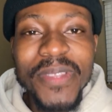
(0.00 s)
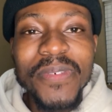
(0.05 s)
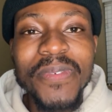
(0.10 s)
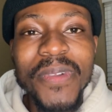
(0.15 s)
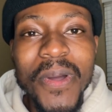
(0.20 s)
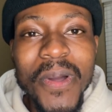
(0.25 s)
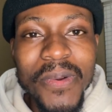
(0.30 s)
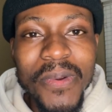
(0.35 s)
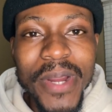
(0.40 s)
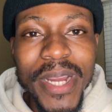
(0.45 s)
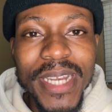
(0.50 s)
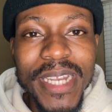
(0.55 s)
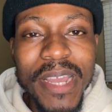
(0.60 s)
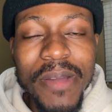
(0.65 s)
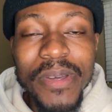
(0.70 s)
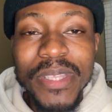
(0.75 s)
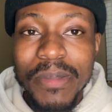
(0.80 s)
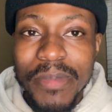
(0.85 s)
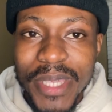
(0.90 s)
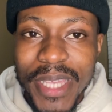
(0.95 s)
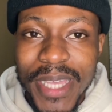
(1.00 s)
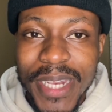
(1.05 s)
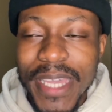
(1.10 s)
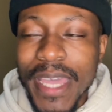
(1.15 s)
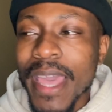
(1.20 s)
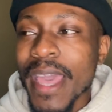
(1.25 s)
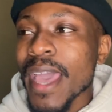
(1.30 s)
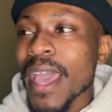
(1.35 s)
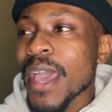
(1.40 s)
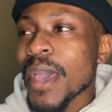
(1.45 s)
within the vlog right now in the
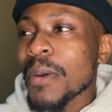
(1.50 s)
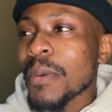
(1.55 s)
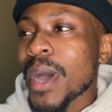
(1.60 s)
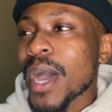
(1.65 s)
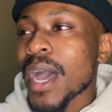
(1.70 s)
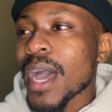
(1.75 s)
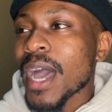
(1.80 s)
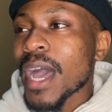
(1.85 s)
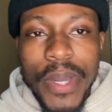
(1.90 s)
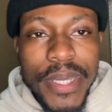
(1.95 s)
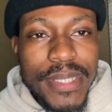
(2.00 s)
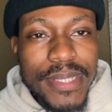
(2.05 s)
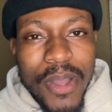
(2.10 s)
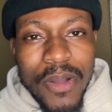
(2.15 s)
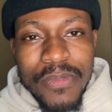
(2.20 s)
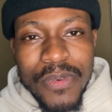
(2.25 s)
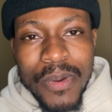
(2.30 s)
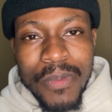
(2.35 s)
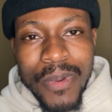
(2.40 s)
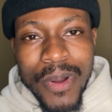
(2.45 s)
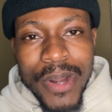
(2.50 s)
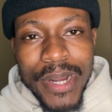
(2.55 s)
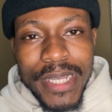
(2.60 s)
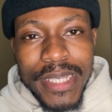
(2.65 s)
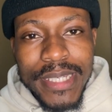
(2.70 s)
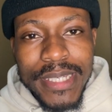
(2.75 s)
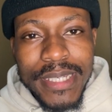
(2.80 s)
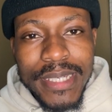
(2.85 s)
beginning, voiceover work,